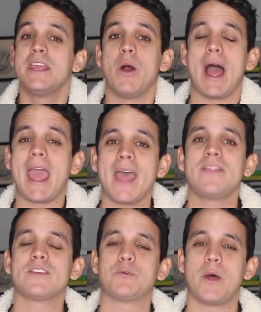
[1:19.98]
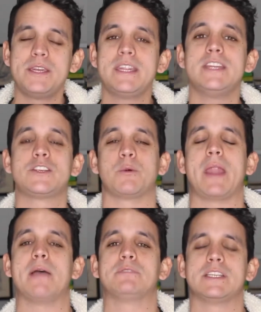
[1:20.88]
I had this one teacher when
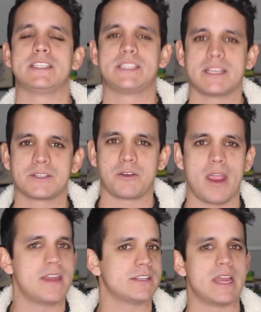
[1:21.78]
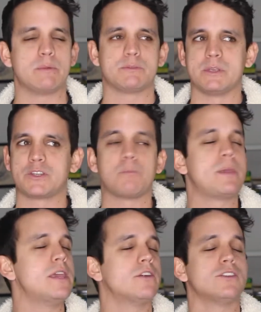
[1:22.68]
I was in 6th grade. His name was Mr.
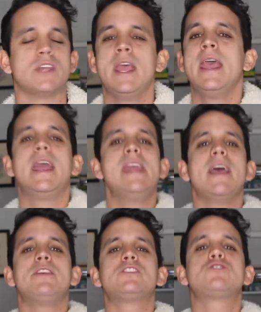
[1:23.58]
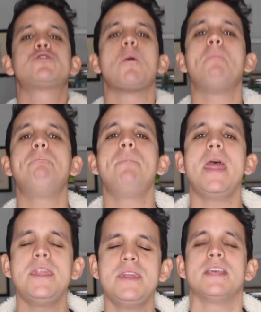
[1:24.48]
Peters, and he had this
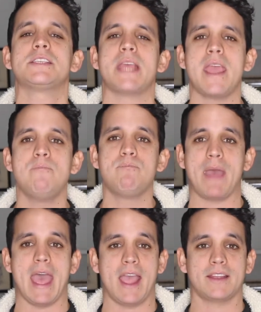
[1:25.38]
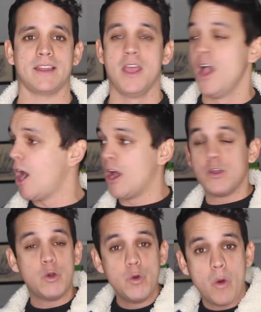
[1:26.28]
tremendous impact on
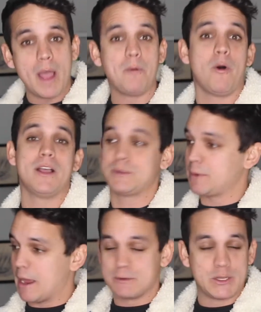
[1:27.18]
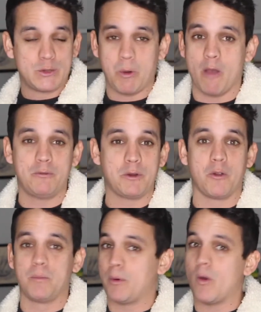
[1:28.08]
who I was when I was a
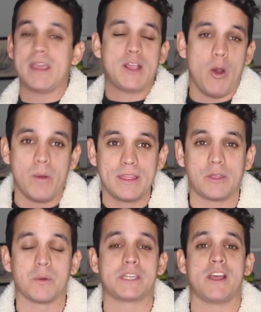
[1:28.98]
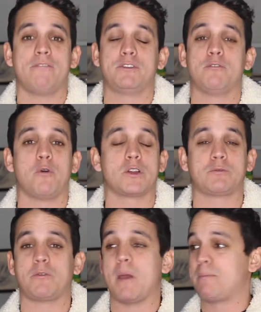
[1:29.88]
12-year-old boy going through a tough divorce
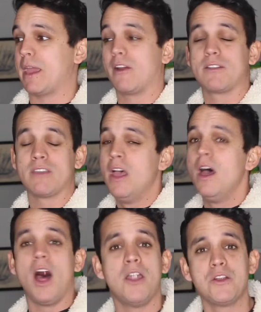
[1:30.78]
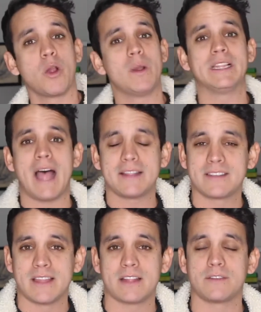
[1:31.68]
with my parents, undergoing lots
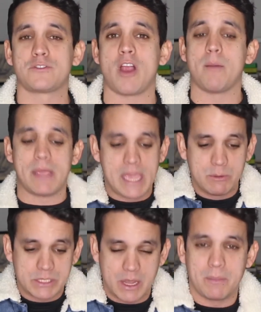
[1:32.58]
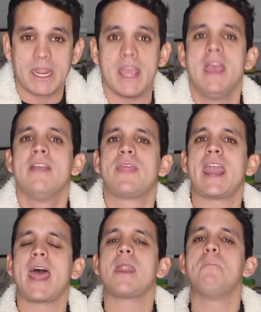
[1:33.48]
and lots of trauma. He was somebody that
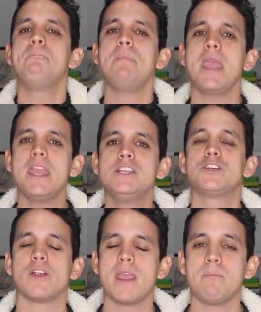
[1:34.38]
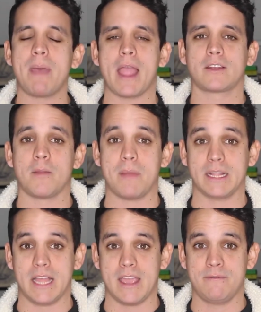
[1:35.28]
had a major impact on my
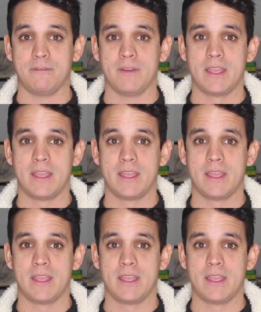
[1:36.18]
life.